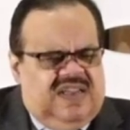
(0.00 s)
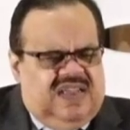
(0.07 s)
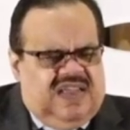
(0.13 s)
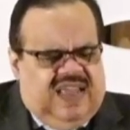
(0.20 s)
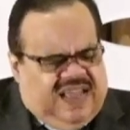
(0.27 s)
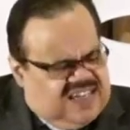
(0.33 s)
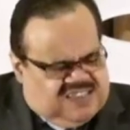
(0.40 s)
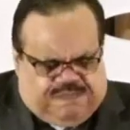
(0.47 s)

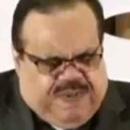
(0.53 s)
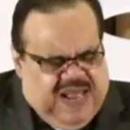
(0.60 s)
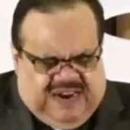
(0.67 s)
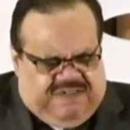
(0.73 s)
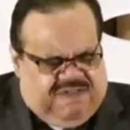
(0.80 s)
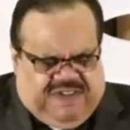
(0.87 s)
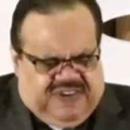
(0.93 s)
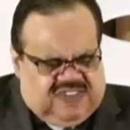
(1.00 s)
his
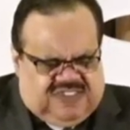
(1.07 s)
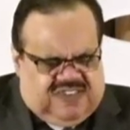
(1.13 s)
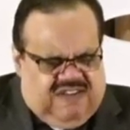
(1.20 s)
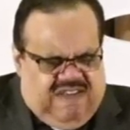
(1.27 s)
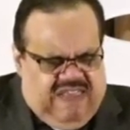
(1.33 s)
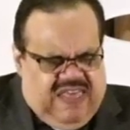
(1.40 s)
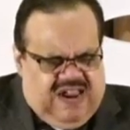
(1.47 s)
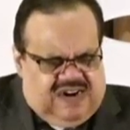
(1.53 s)
benefits.
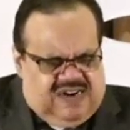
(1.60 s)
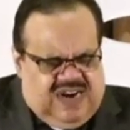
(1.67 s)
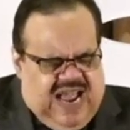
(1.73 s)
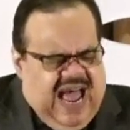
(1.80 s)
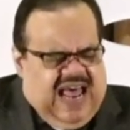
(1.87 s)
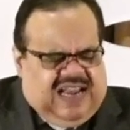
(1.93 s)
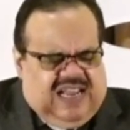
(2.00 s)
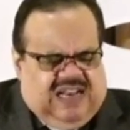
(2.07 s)

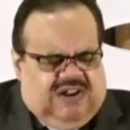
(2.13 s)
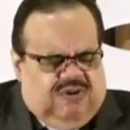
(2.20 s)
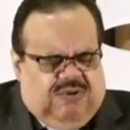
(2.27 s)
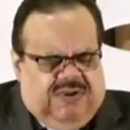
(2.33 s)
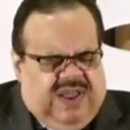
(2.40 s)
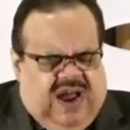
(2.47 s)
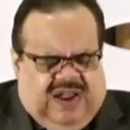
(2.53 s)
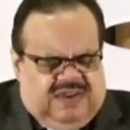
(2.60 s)

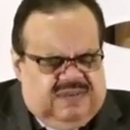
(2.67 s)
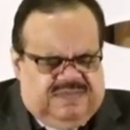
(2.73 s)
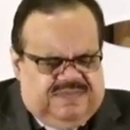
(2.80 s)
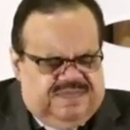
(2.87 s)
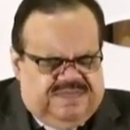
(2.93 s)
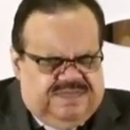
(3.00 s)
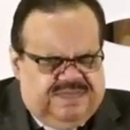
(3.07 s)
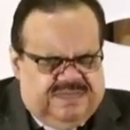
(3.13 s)
Hallelujah.
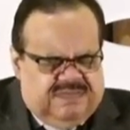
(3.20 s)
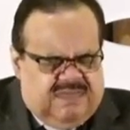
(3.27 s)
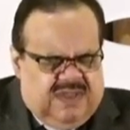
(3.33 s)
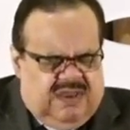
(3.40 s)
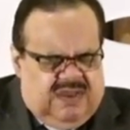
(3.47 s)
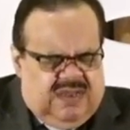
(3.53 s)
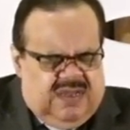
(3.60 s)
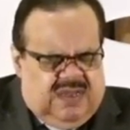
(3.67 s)

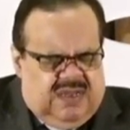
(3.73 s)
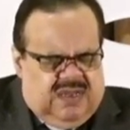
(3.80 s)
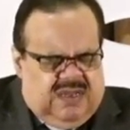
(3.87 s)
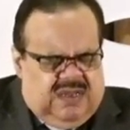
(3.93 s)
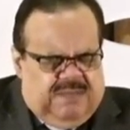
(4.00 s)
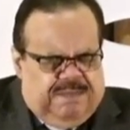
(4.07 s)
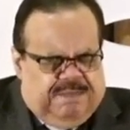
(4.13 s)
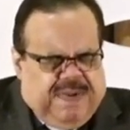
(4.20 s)
Hallelujah.
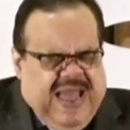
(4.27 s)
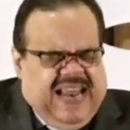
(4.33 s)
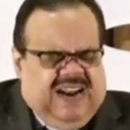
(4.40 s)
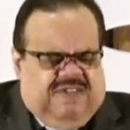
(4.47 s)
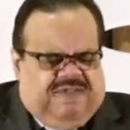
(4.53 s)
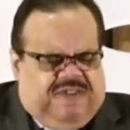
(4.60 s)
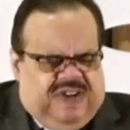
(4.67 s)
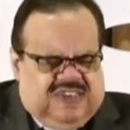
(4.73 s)

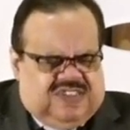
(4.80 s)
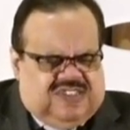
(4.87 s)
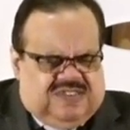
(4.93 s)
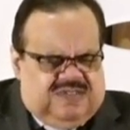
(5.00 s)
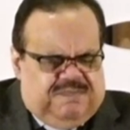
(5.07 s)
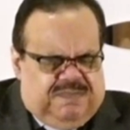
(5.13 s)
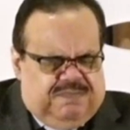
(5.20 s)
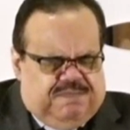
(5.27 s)
Benefits.
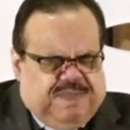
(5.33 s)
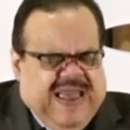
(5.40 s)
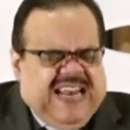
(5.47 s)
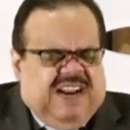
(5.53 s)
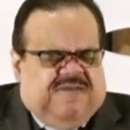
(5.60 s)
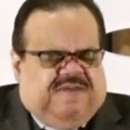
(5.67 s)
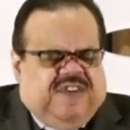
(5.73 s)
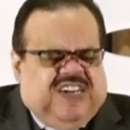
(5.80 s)

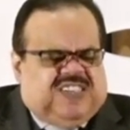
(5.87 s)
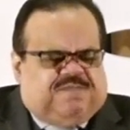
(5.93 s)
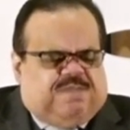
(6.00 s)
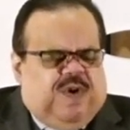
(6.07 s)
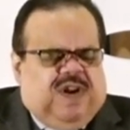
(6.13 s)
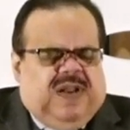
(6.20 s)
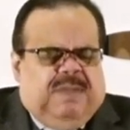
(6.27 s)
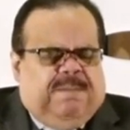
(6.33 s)
Benefits
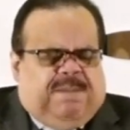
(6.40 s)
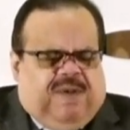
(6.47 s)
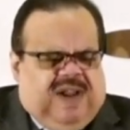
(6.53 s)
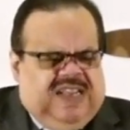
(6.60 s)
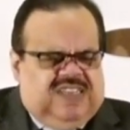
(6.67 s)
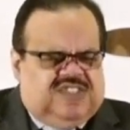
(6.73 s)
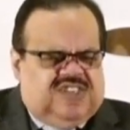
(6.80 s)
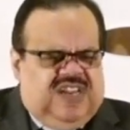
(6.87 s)
put in
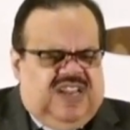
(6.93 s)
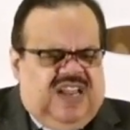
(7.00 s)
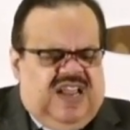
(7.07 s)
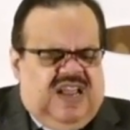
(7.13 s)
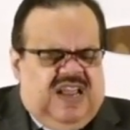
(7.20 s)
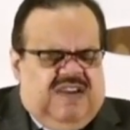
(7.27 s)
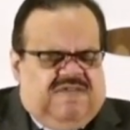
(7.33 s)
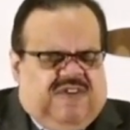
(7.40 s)
place.
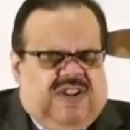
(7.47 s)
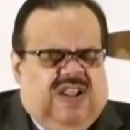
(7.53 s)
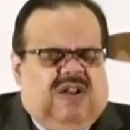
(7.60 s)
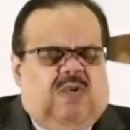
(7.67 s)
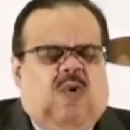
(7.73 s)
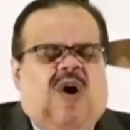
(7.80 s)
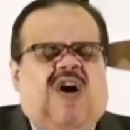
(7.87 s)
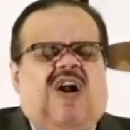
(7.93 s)
For the
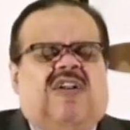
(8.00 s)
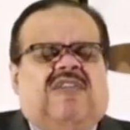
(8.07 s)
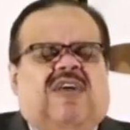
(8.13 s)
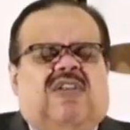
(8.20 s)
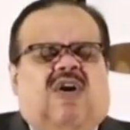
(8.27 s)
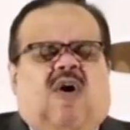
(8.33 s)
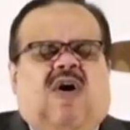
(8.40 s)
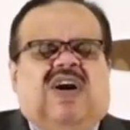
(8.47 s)
word of the
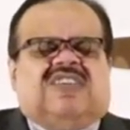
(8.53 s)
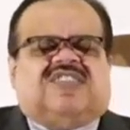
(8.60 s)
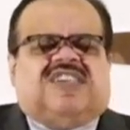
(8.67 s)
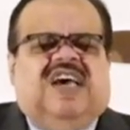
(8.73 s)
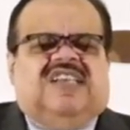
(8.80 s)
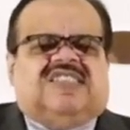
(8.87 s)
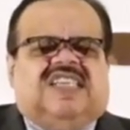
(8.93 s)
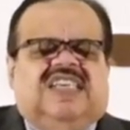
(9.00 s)
Lord
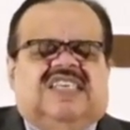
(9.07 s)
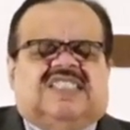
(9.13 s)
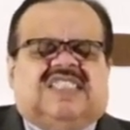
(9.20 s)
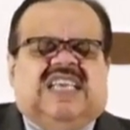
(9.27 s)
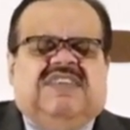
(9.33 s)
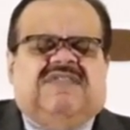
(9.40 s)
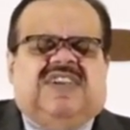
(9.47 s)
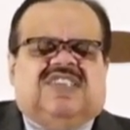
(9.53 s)
says, He has
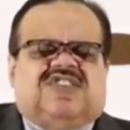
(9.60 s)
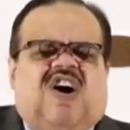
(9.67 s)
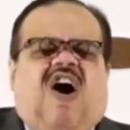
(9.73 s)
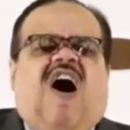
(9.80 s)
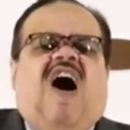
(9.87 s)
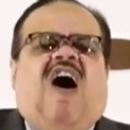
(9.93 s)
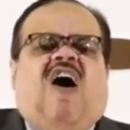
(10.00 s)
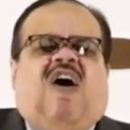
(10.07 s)
given us
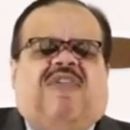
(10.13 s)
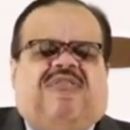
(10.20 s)
all